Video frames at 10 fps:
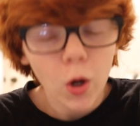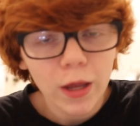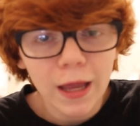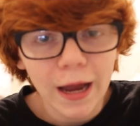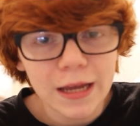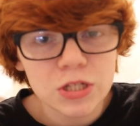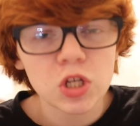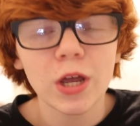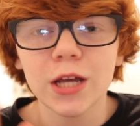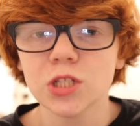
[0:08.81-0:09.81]
Okay guys,
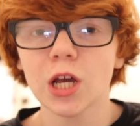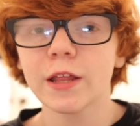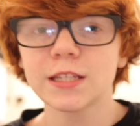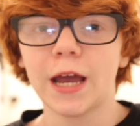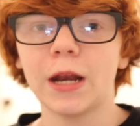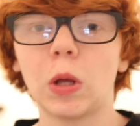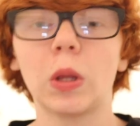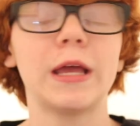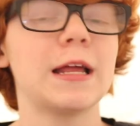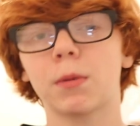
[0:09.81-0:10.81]
so you guys saw the
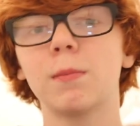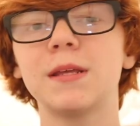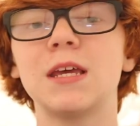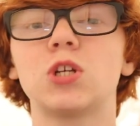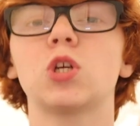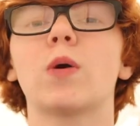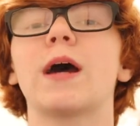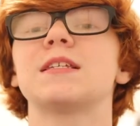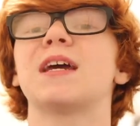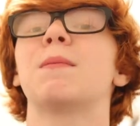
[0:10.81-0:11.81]
title. I'm gonna be teaching you
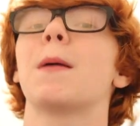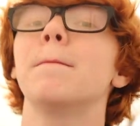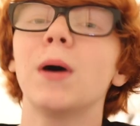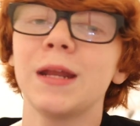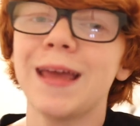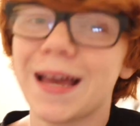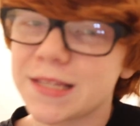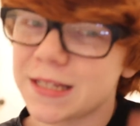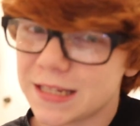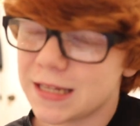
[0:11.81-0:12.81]
guys how to make money
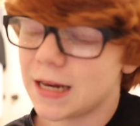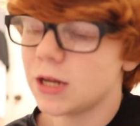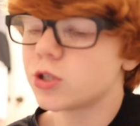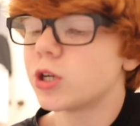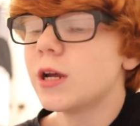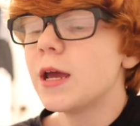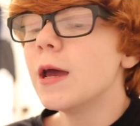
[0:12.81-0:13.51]
as a teenager.